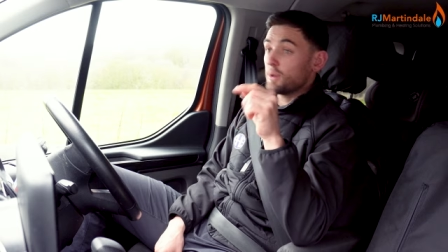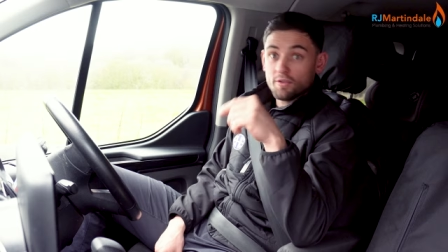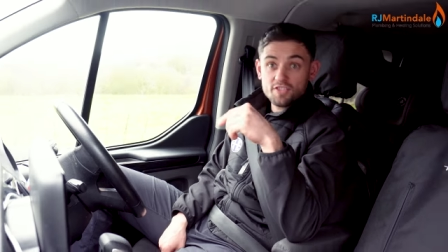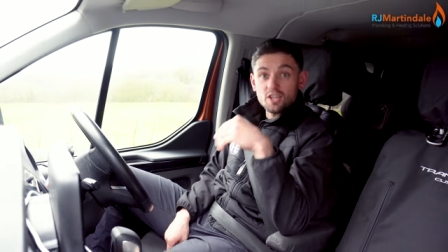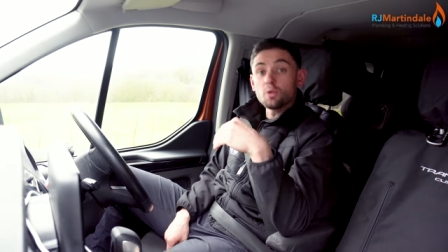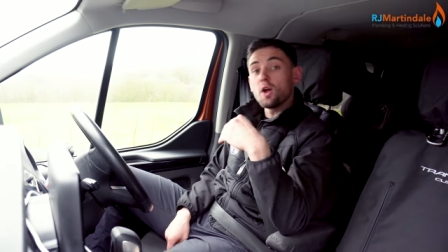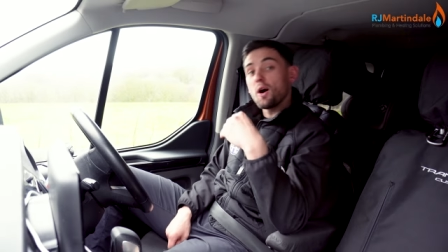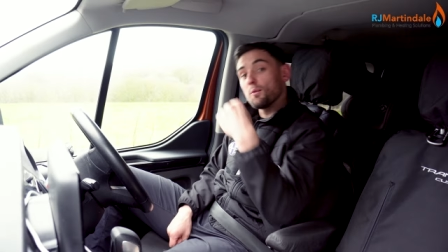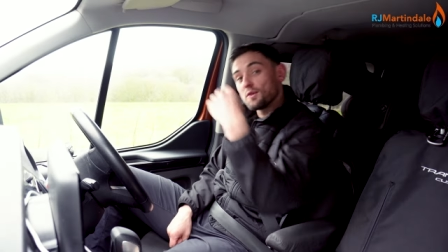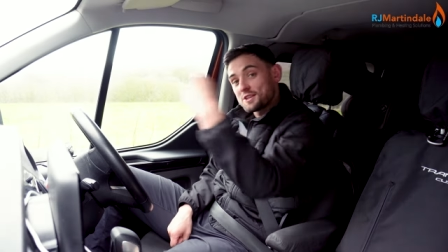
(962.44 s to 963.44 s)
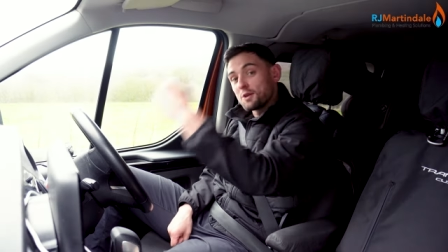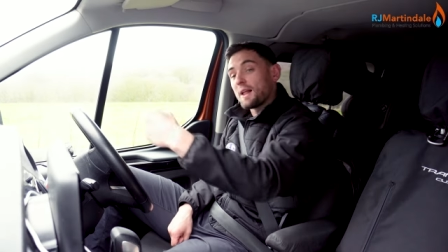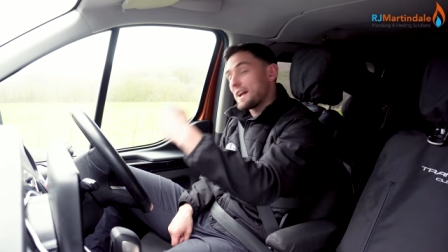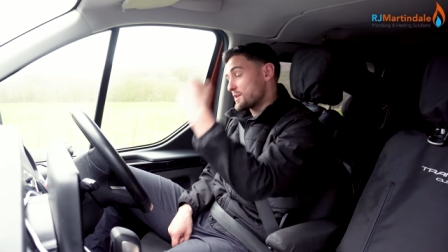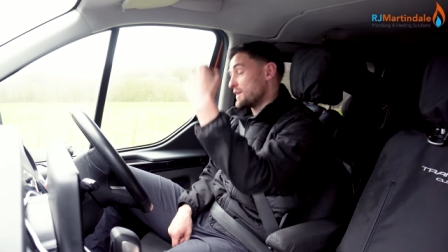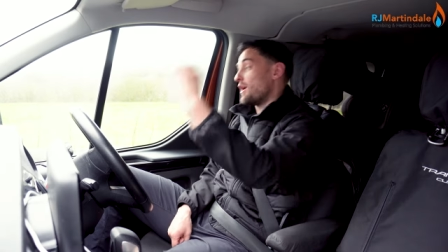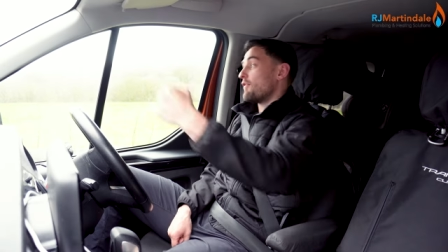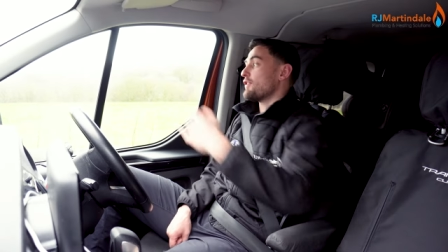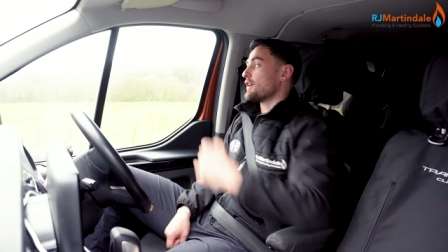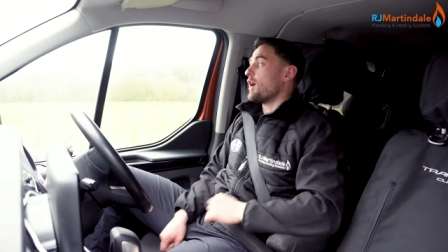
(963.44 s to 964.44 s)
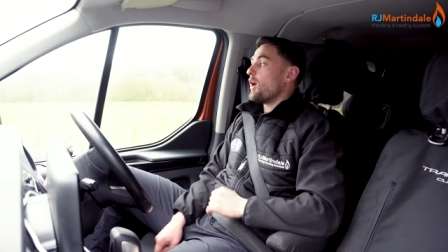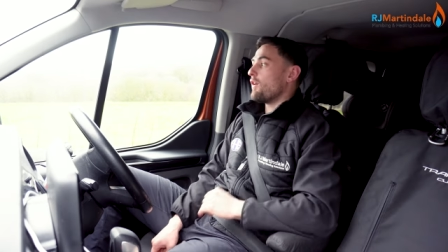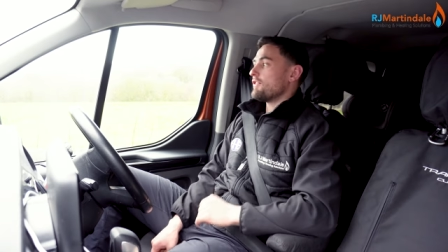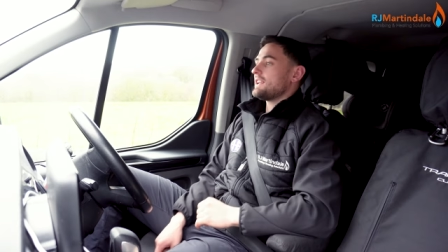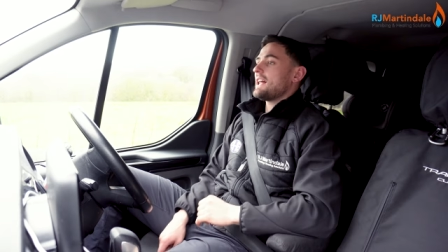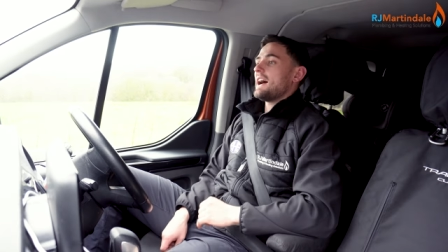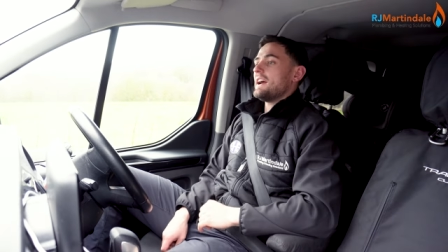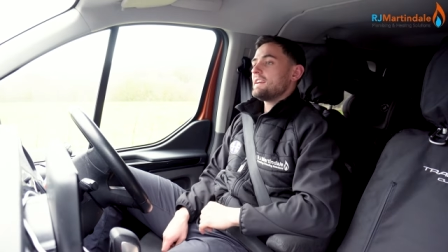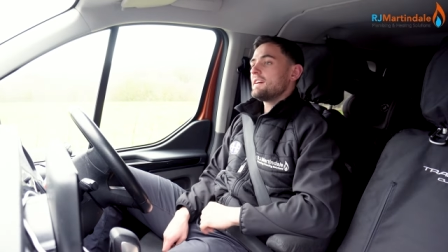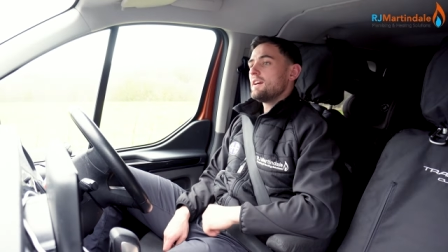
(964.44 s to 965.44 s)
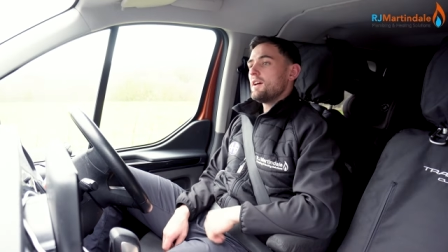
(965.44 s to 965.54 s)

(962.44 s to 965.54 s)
that we've still not, we've still actually not fully got over the line,